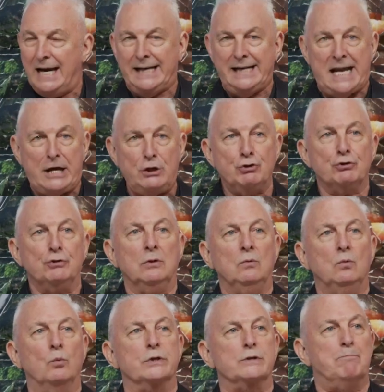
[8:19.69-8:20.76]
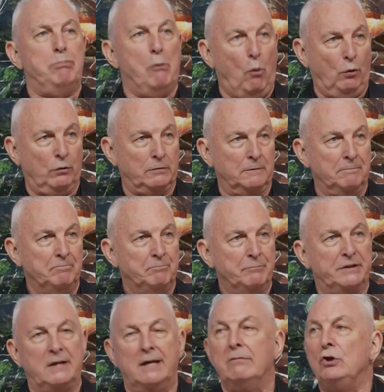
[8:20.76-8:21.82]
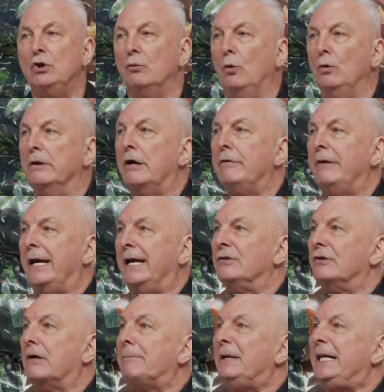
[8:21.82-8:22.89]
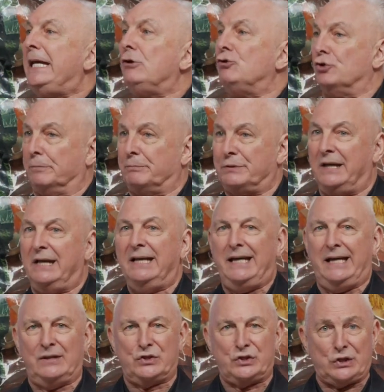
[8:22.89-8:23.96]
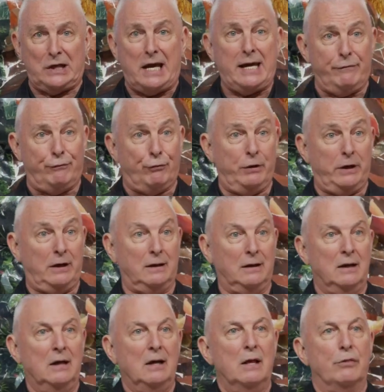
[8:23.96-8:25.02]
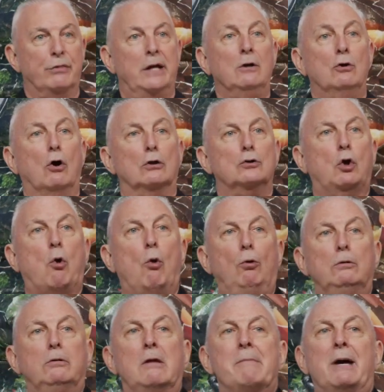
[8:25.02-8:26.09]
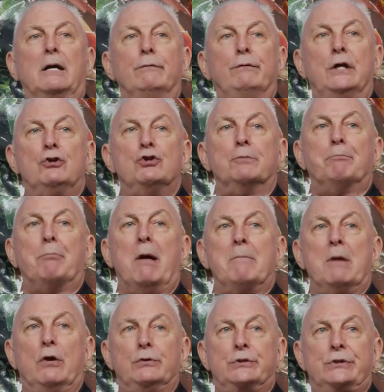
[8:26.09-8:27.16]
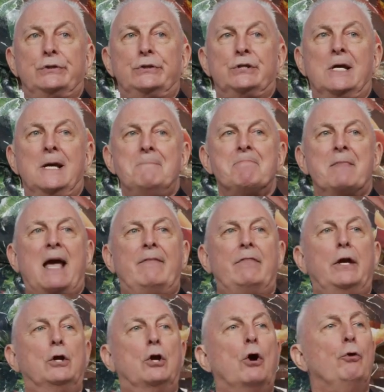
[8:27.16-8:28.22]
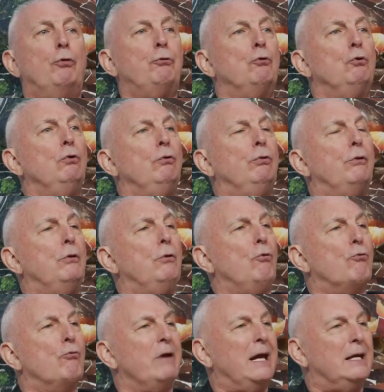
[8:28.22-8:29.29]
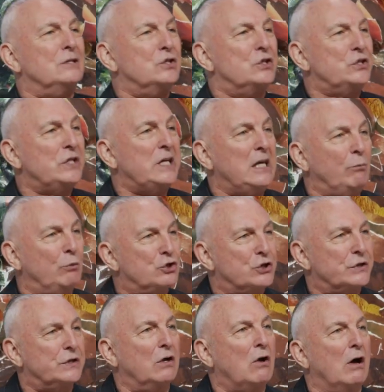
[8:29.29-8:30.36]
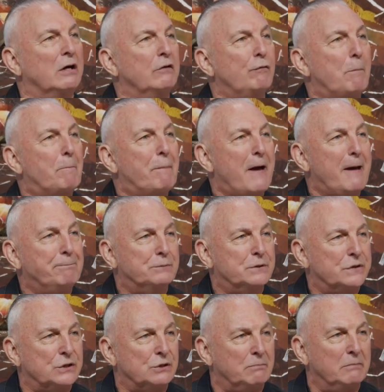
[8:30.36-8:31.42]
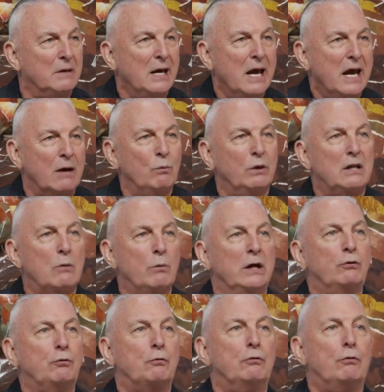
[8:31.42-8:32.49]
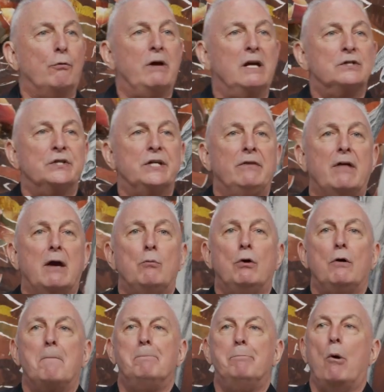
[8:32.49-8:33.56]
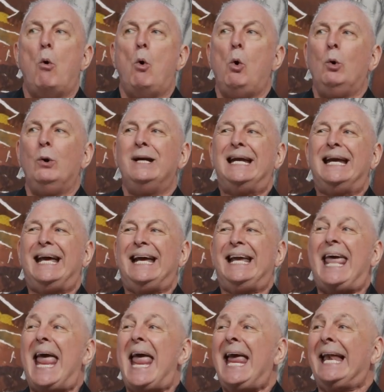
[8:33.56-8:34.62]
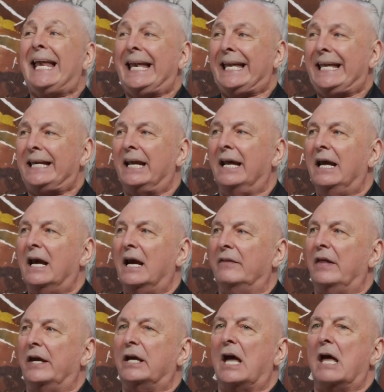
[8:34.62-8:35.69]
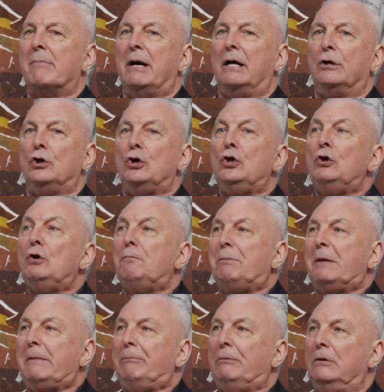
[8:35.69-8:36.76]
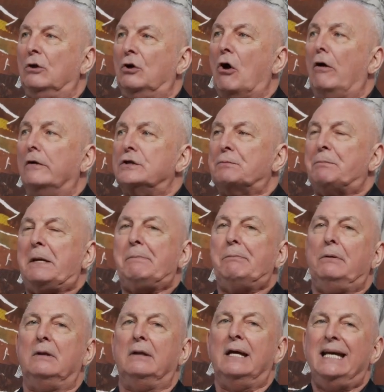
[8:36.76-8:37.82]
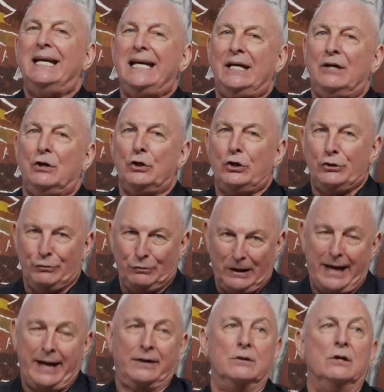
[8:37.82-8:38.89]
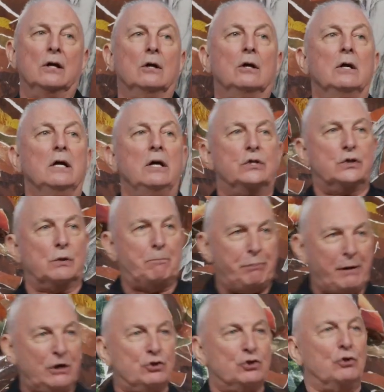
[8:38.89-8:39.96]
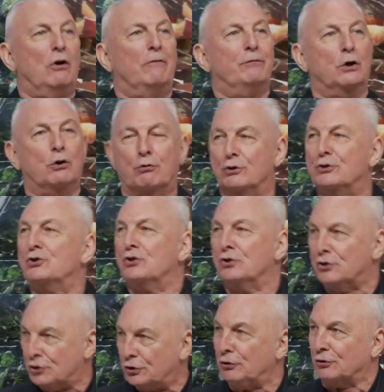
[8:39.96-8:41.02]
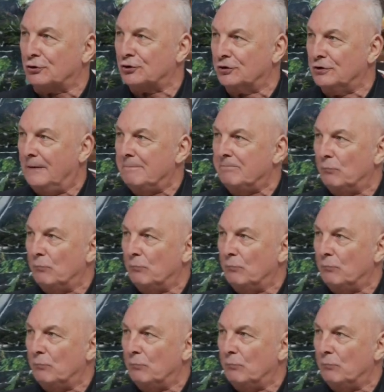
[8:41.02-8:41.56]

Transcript: A nation was born. But then you all know they ended up in Egypt, in slavery. Then God called them out of Egypt by Moses and they go through the Red Sea, which is a kind of a baptism. And when they went through the Red Sea, they were born again. And they came out a new people, God's people, in a new land. It's a picture of the Christian church.